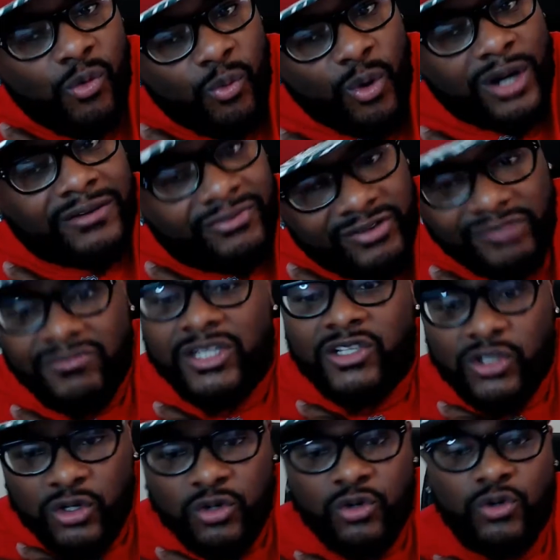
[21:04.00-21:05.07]

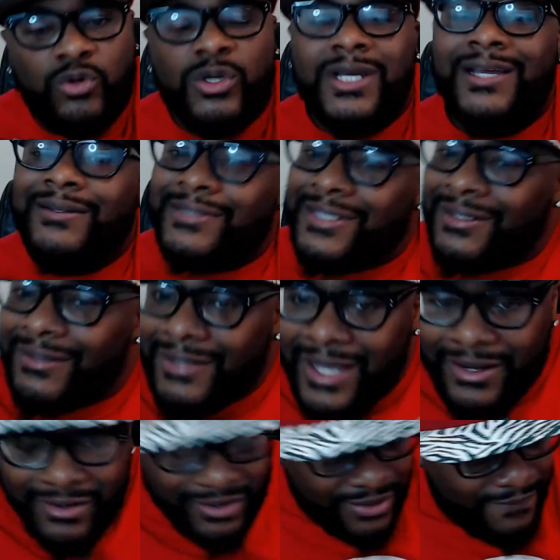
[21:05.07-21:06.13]
152 to the letter
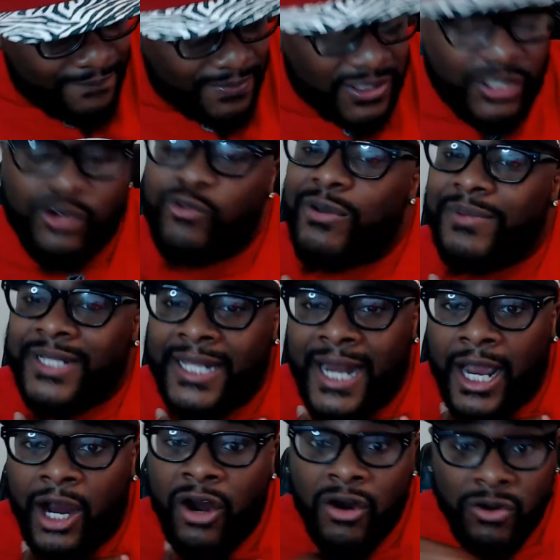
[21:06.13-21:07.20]
to the women that I
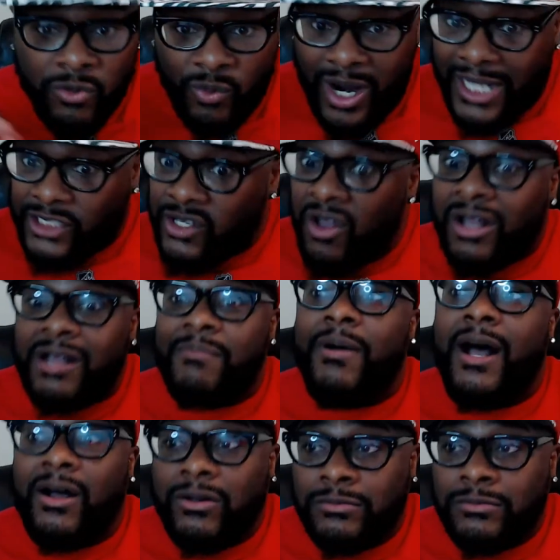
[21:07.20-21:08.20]
hurt, where I talk about